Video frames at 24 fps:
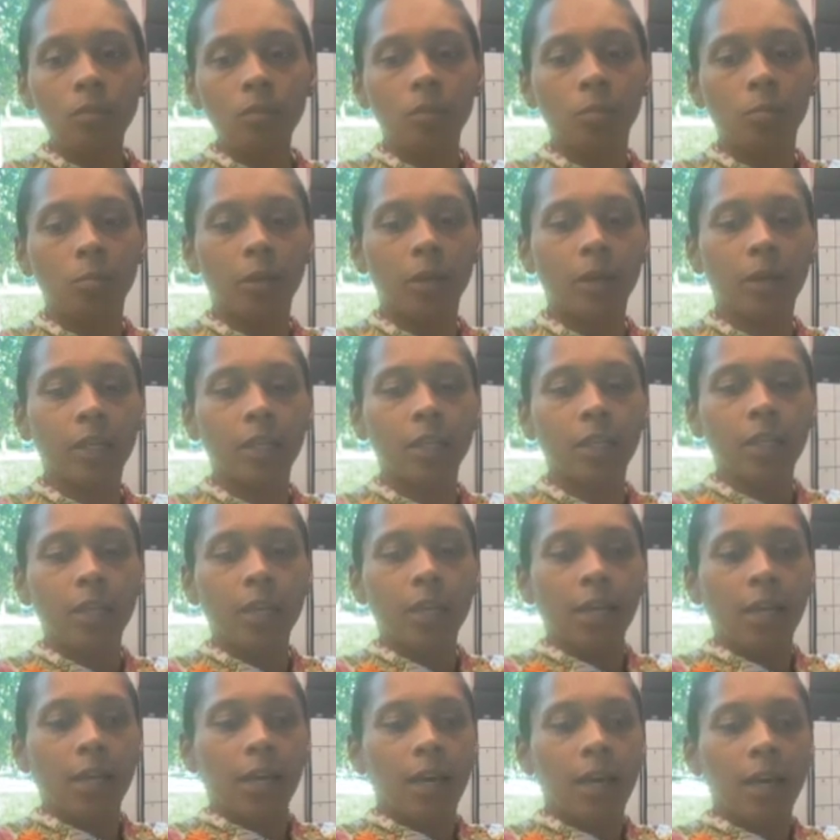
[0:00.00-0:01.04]
But
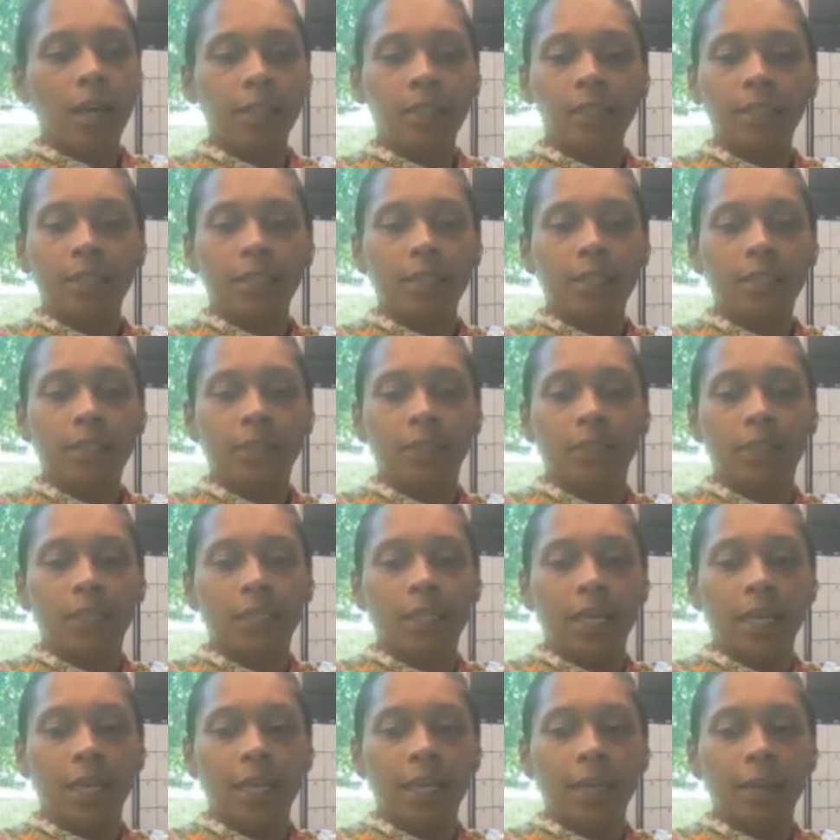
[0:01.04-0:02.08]
at the end of the
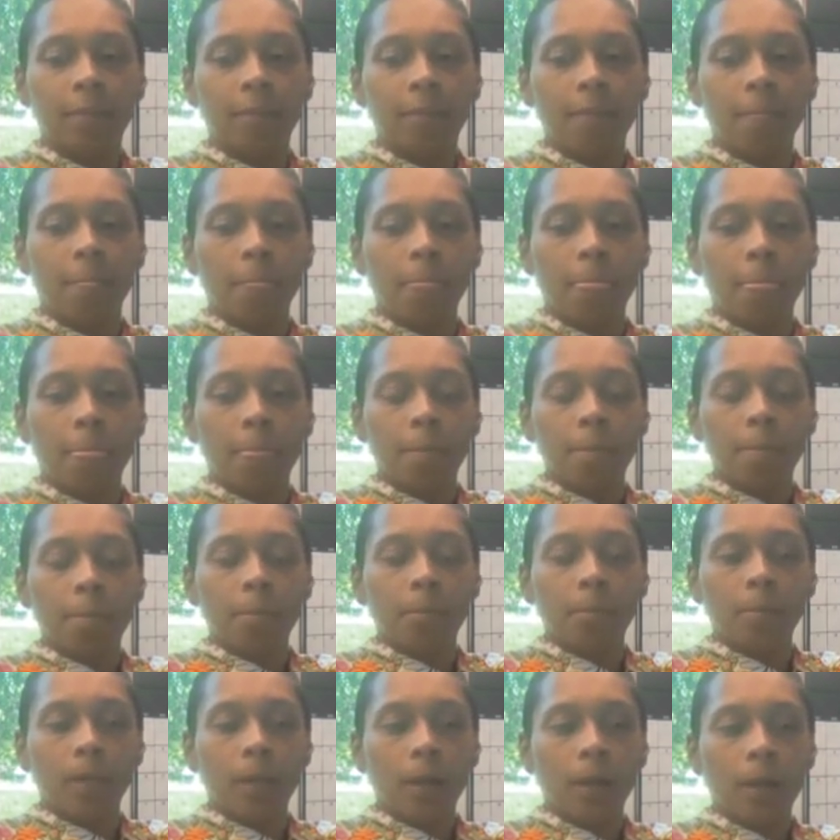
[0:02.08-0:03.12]
day,
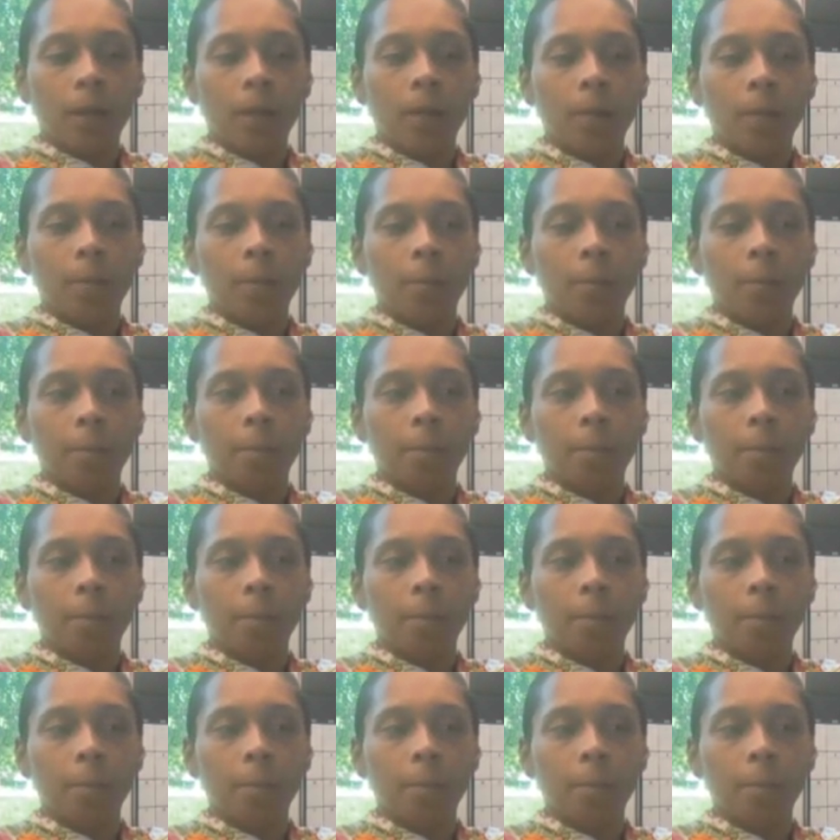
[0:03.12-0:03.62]
the